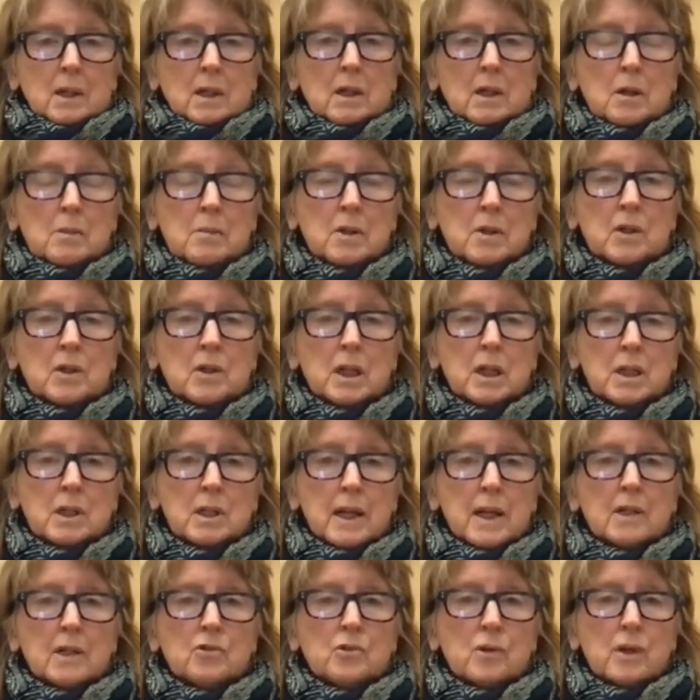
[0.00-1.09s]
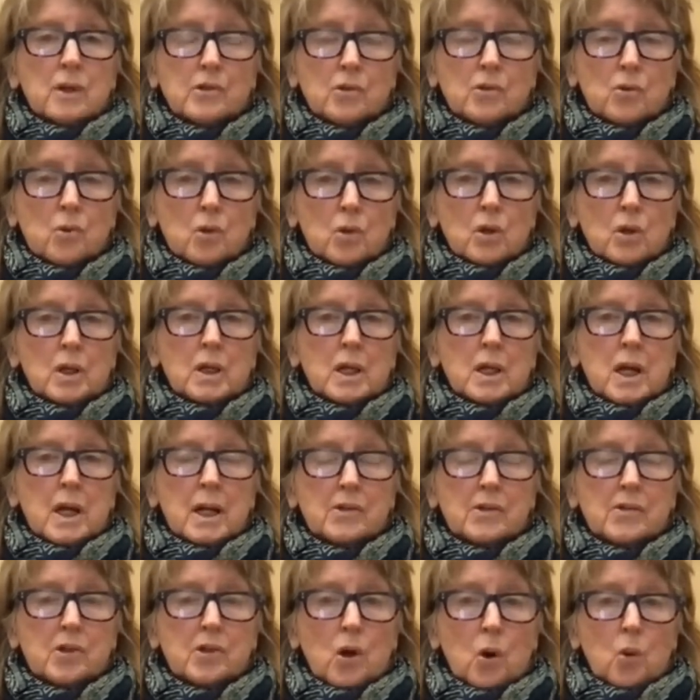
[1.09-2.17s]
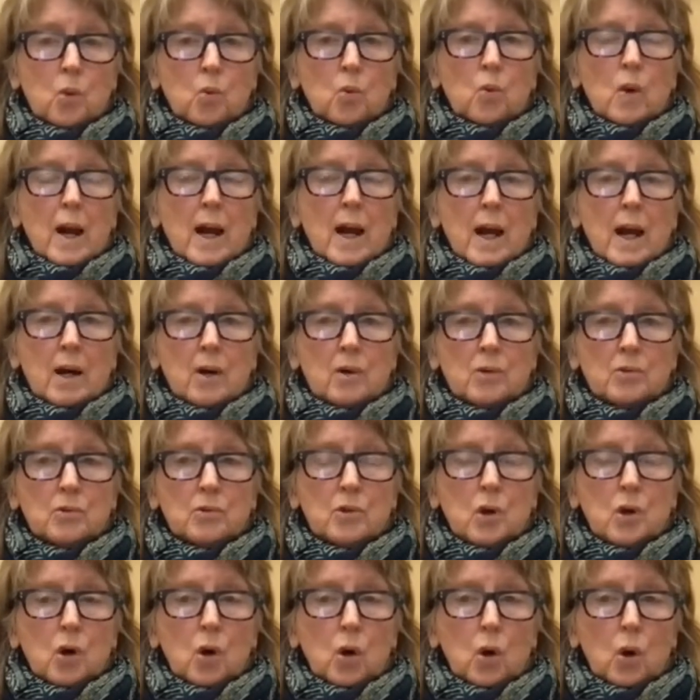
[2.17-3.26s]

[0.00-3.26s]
community land trusts organize around